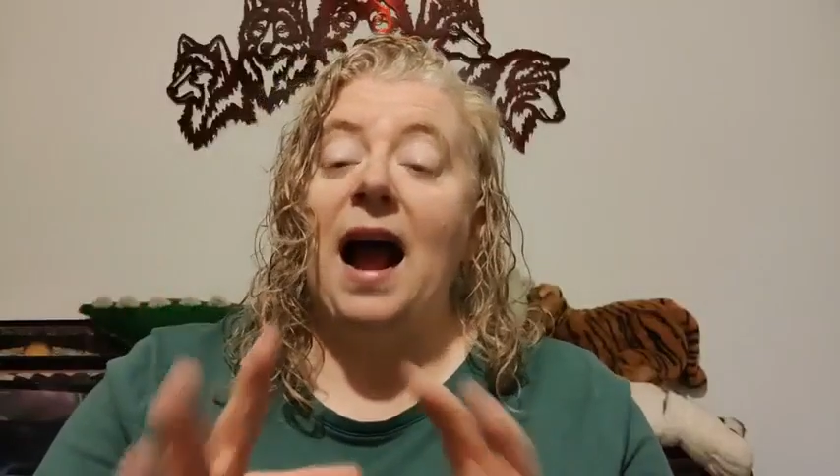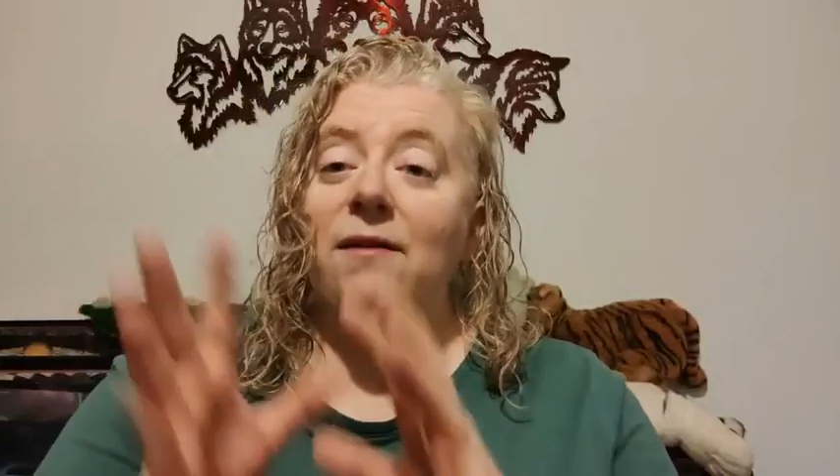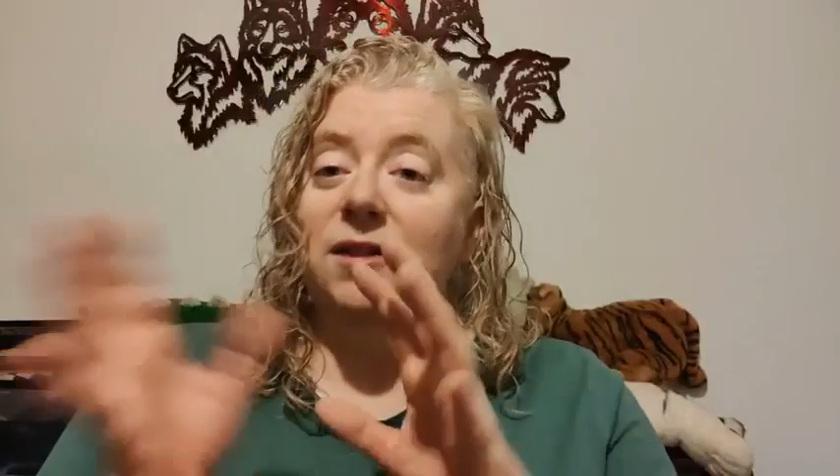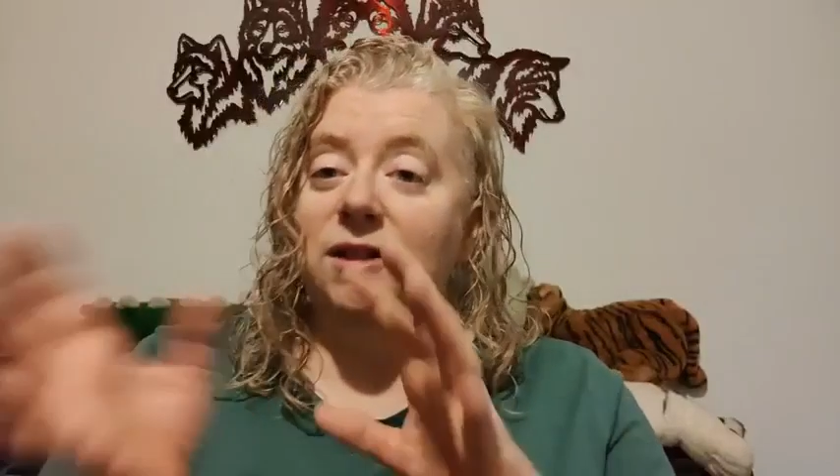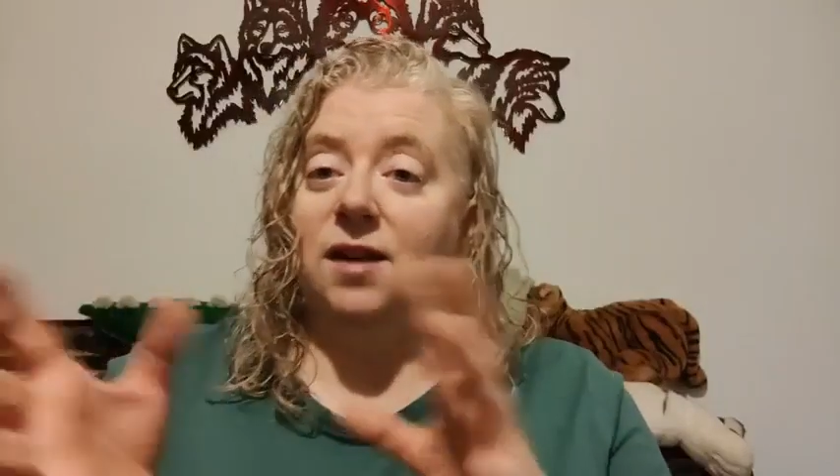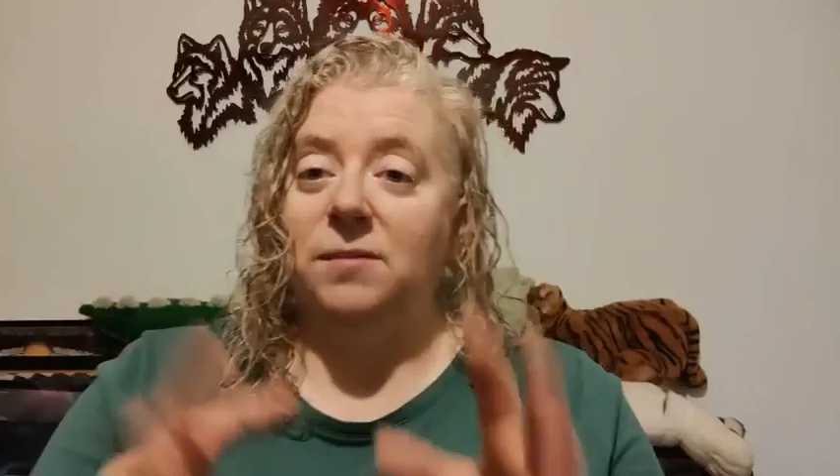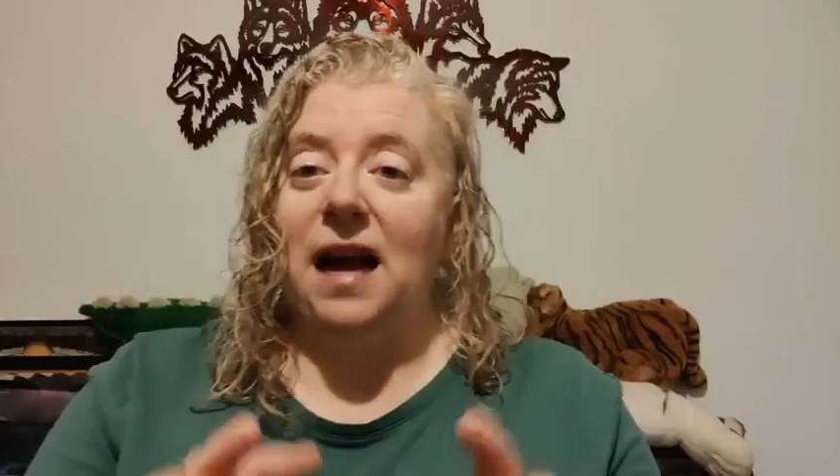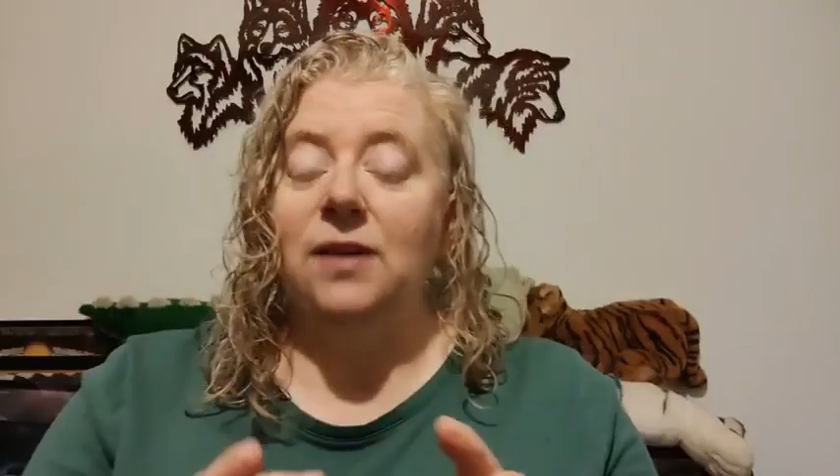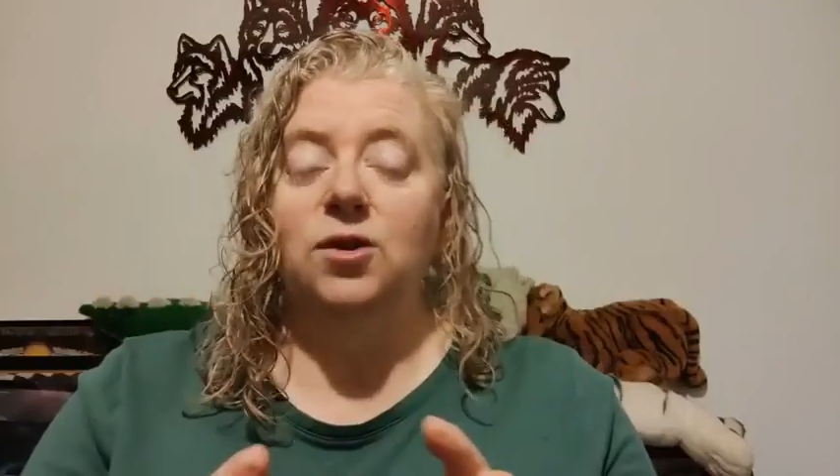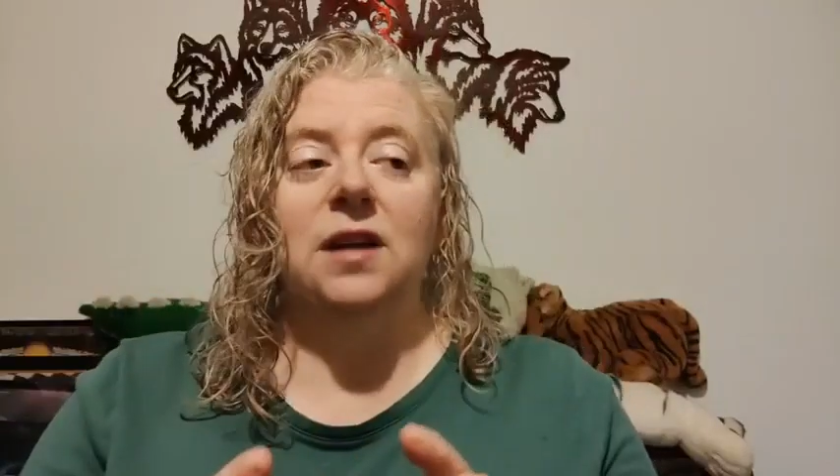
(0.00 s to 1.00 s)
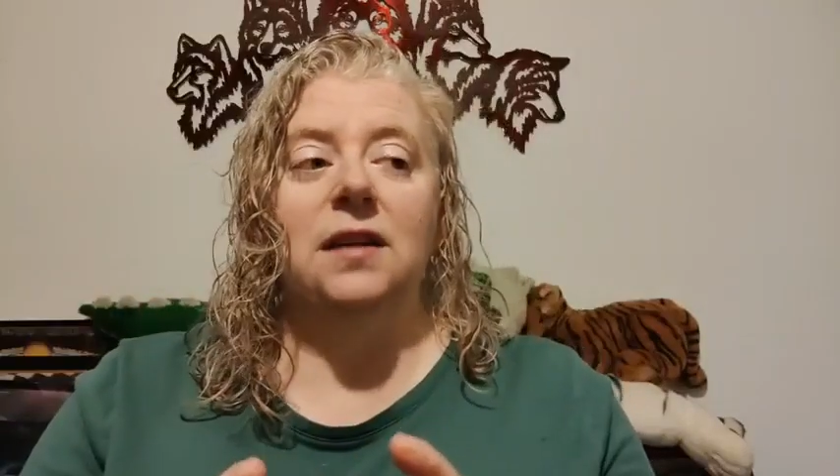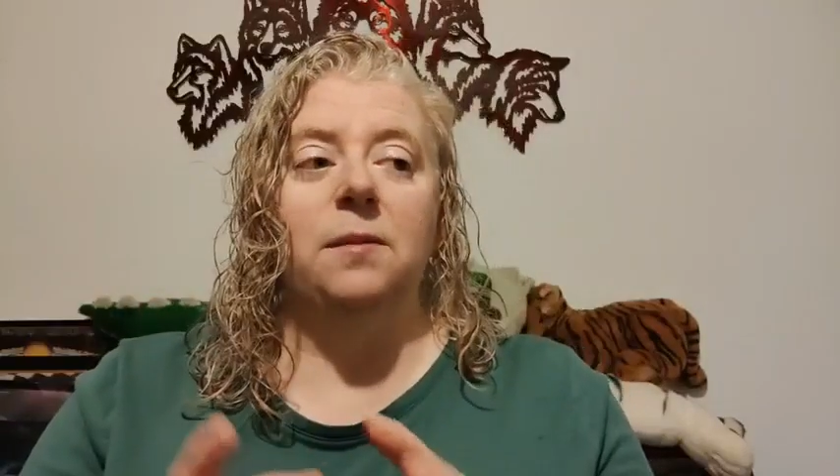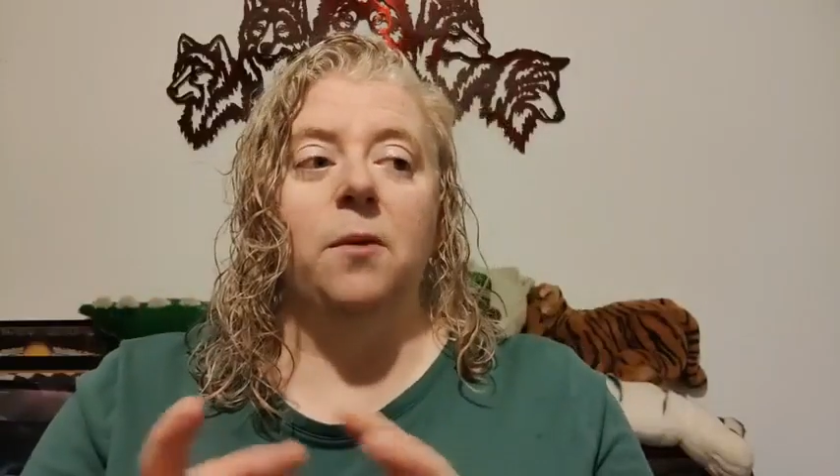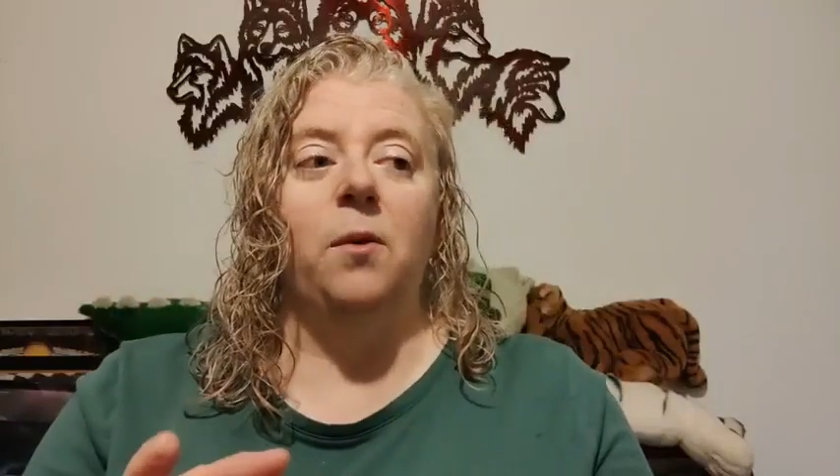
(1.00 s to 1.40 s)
haven't stopped exercising,